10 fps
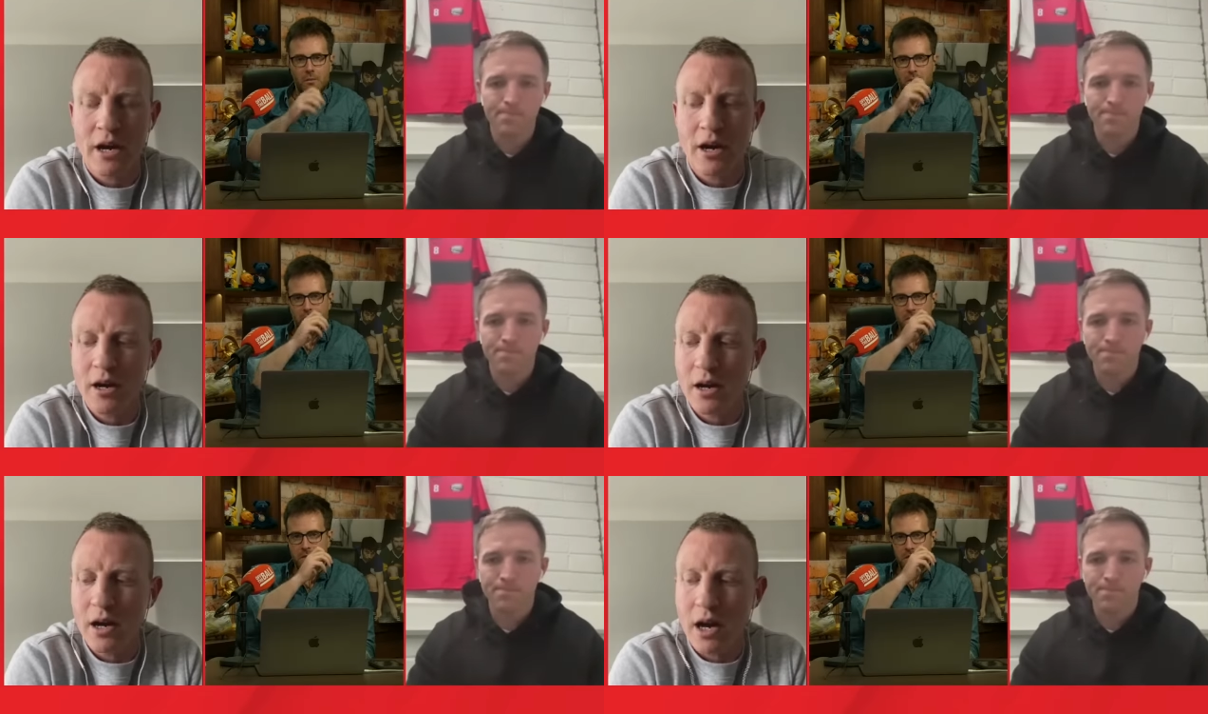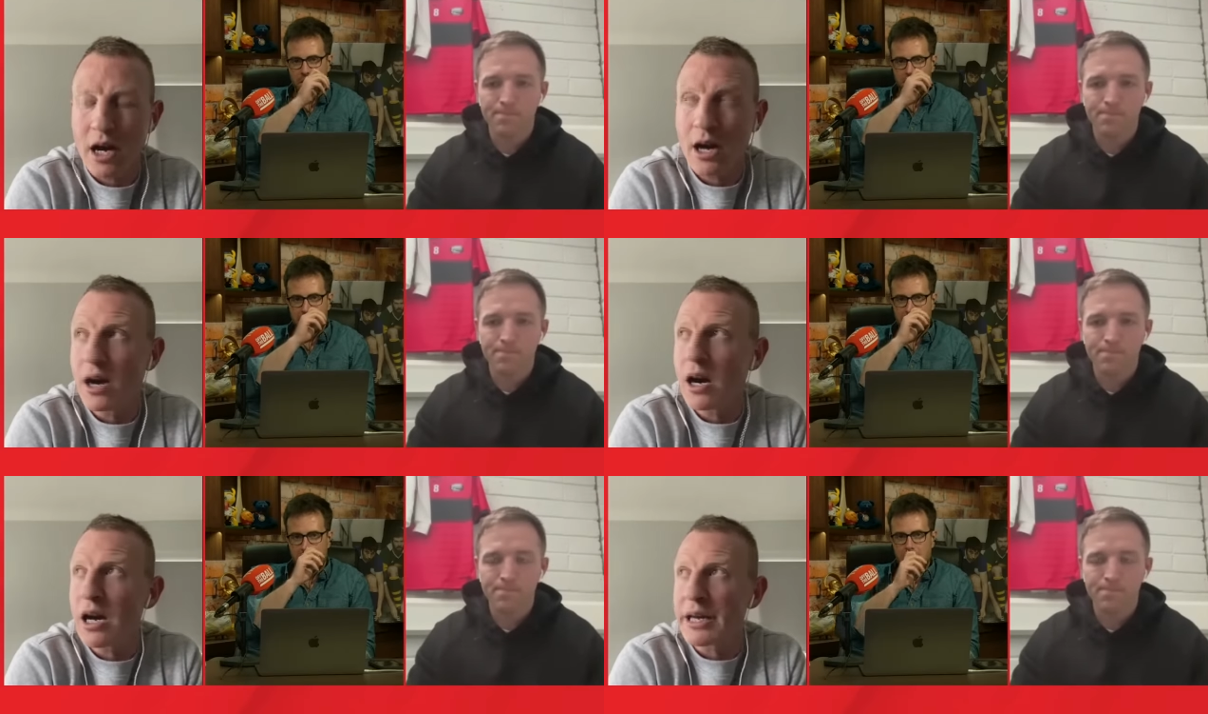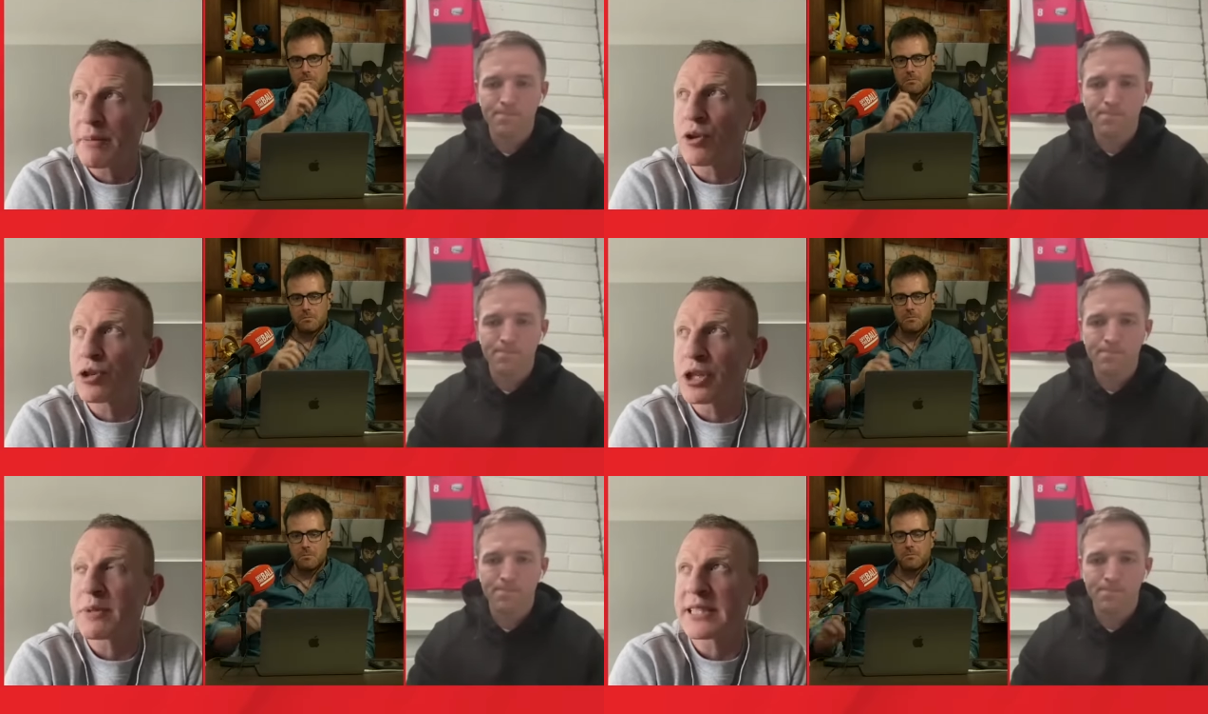Speaker 1: the moment?
Speaker 2: I'm
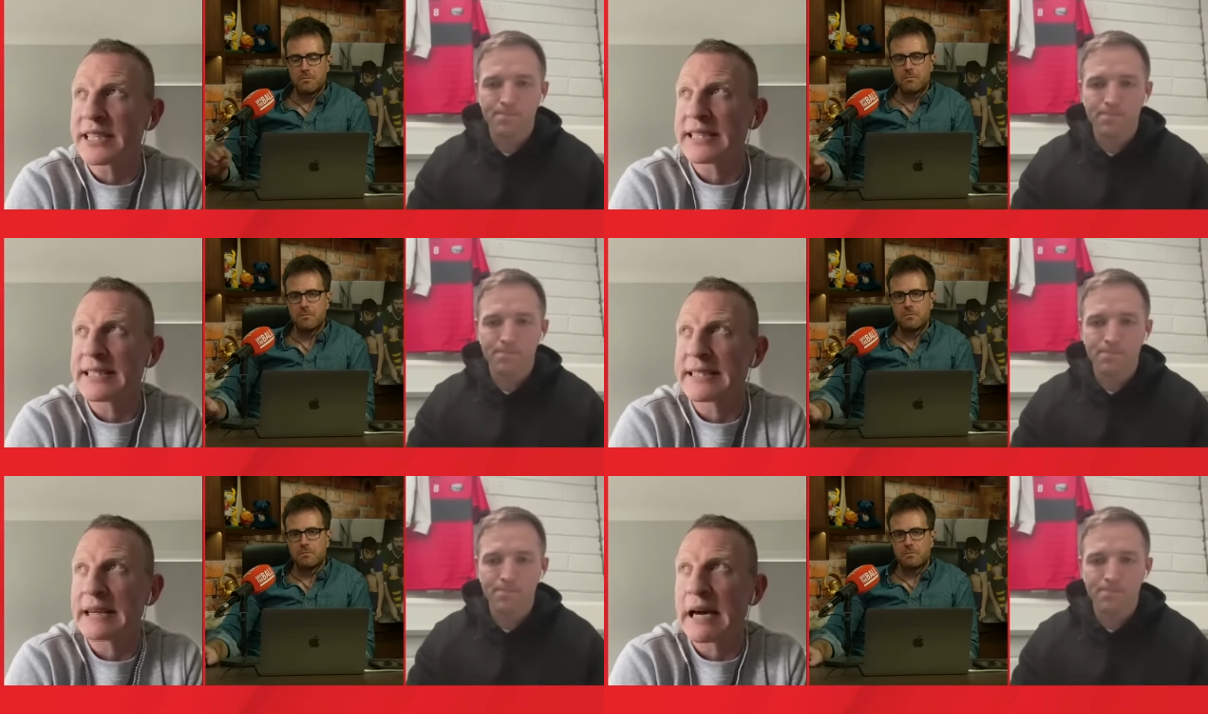100%